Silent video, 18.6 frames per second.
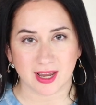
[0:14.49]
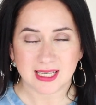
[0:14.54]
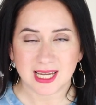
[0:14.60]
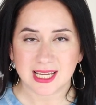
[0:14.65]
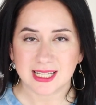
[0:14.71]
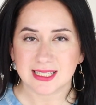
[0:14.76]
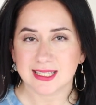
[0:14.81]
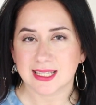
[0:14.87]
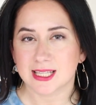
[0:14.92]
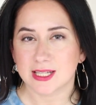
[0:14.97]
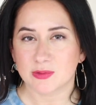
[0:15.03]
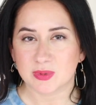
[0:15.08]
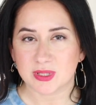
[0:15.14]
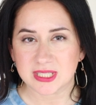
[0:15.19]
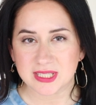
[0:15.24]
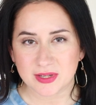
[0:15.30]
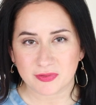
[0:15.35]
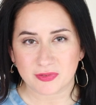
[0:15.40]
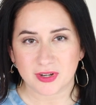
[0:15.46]
Today is a little
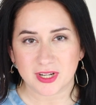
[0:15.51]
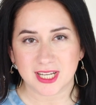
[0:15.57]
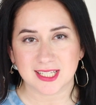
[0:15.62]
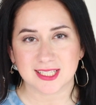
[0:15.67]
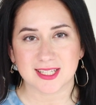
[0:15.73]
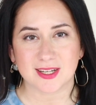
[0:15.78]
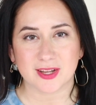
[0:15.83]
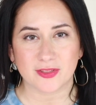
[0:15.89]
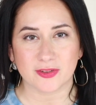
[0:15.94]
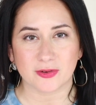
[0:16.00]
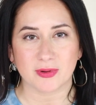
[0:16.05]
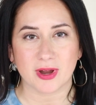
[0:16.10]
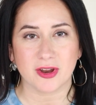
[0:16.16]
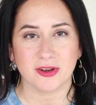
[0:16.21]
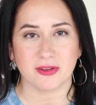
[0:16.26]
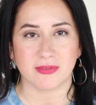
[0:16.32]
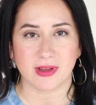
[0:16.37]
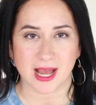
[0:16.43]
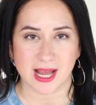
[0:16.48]
bit different. It's another
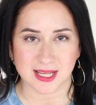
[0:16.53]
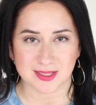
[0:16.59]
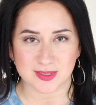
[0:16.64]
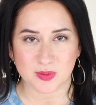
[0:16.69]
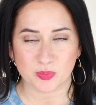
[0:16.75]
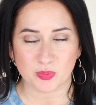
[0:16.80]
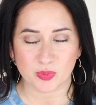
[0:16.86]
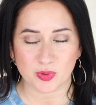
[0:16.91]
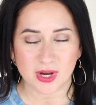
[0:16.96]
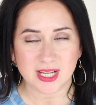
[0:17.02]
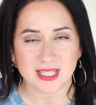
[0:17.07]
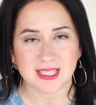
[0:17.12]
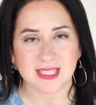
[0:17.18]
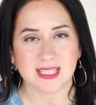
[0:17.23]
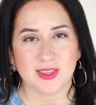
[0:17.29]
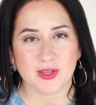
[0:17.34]
round of Ask Britt.